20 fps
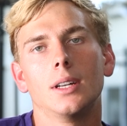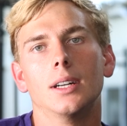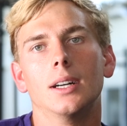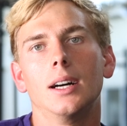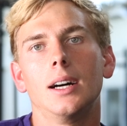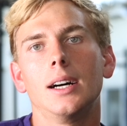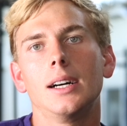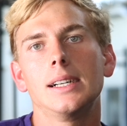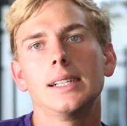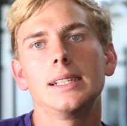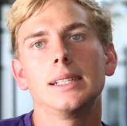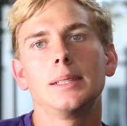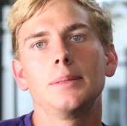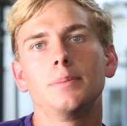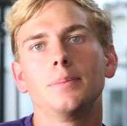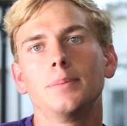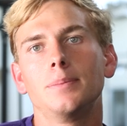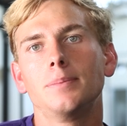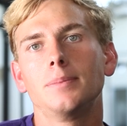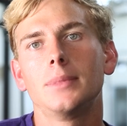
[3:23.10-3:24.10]

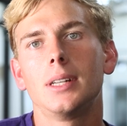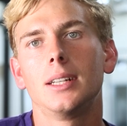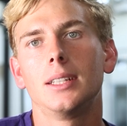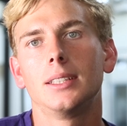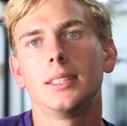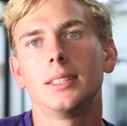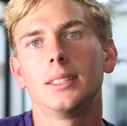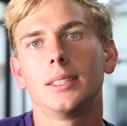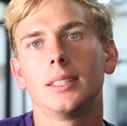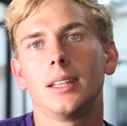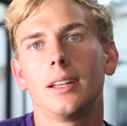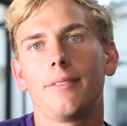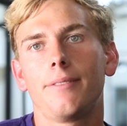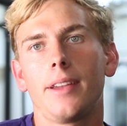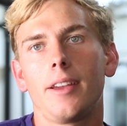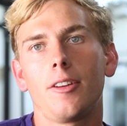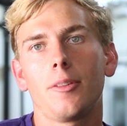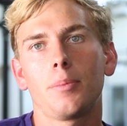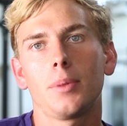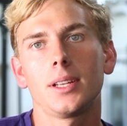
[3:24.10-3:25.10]
Um,
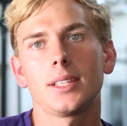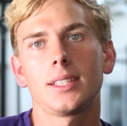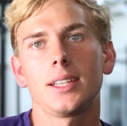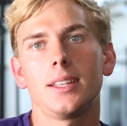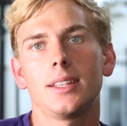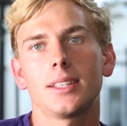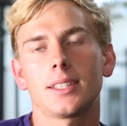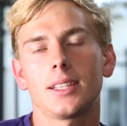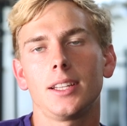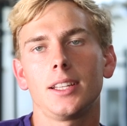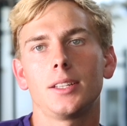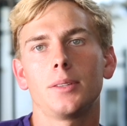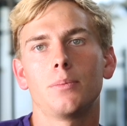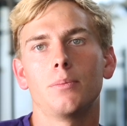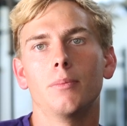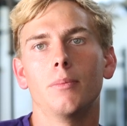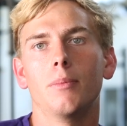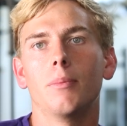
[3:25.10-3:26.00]
favorite place to eat in the city is